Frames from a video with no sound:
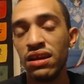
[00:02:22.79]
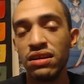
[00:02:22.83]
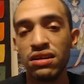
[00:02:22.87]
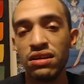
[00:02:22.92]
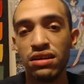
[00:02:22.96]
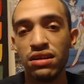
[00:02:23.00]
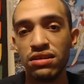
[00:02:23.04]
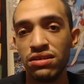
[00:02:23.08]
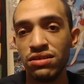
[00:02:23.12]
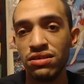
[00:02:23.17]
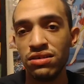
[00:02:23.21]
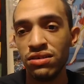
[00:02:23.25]

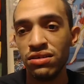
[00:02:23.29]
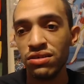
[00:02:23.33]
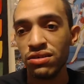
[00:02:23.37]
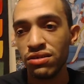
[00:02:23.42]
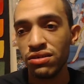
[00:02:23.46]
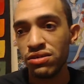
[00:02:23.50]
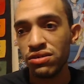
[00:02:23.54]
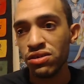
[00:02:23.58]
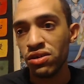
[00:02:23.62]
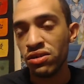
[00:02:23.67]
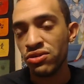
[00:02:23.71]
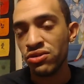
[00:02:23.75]
because you know
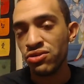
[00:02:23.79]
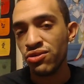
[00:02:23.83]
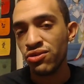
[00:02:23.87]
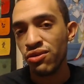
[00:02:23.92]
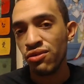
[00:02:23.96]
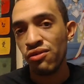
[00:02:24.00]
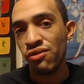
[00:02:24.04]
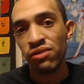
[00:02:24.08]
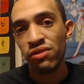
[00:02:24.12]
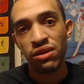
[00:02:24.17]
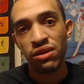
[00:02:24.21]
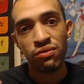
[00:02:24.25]
you
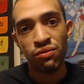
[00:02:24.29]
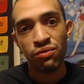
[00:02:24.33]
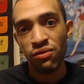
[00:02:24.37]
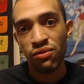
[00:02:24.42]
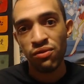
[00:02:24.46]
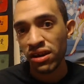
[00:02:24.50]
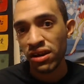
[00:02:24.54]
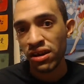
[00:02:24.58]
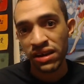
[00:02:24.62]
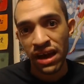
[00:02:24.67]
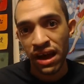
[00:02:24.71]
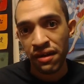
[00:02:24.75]
control only
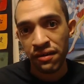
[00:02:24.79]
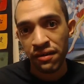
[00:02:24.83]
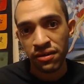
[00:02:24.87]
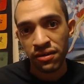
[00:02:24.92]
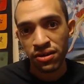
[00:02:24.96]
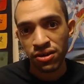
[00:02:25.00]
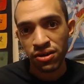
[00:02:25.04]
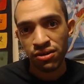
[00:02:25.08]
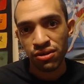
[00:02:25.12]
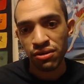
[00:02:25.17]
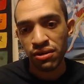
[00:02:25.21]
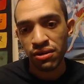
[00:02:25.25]
one
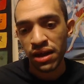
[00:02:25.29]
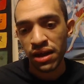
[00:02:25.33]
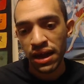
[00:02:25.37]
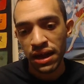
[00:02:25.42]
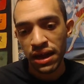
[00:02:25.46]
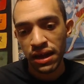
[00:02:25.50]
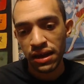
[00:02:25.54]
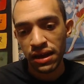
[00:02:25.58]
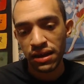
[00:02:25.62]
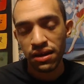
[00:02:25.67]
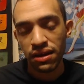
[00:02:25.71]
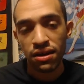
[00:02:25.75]
character
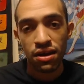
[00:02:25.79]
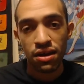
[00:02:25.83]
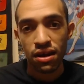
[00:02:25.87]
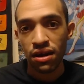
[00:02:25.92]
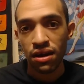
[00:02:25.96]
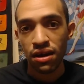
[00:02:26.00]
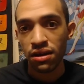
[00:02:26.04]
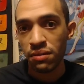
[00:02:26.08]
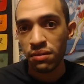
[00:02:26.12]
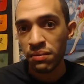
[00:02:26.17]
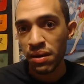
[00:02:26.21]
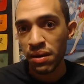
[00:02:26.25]
and
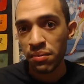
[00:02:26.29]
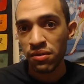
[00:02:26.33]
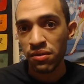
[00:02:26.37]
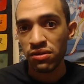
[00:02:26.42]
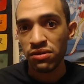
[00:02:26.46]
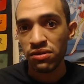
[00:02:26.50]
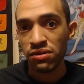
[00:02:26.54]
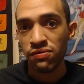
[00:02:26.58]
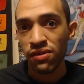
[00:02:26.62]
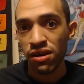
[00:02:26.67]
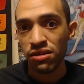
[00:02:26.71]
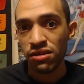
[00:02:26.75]
other
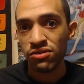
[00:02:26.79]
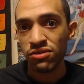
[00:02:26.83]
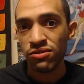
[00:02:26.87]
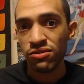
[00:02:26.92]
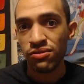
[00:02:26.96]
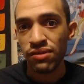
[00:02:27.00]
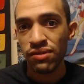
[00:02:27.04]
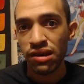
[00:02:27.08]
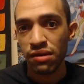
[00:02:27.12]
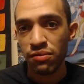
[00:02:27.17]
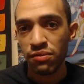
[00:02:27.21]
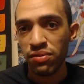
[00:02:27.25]
members follow you
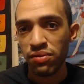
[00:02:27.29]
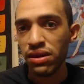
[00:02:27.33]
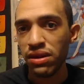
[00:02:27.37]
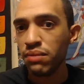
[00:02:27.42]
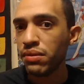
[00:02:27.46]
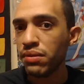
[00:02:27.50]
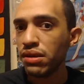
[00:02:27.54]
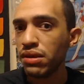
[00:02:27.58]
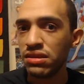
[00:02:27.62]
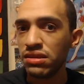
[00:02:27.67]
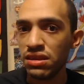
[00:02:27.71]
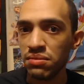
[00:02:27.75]
around, pretty
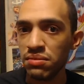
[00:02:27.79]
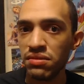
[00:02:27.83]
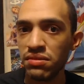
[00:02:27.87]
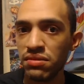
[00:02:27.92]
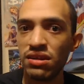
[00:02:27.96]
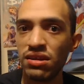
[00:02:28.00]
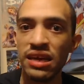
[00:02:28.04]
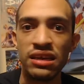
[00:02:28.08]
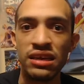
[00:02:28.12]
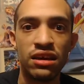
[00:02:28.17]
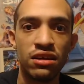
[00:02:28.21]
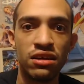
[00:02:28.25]
much similar
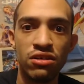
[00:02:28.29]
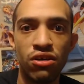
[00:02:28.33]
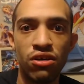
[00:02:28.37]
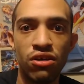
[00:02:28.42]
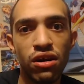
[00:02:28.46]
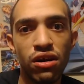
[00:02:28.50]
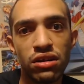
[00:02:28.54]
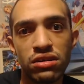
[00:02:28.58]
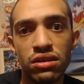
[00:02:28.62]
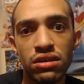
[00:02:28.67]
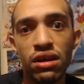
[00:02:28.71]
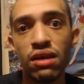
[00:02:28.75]
like Kingdom
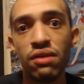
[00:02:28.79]
Hearts,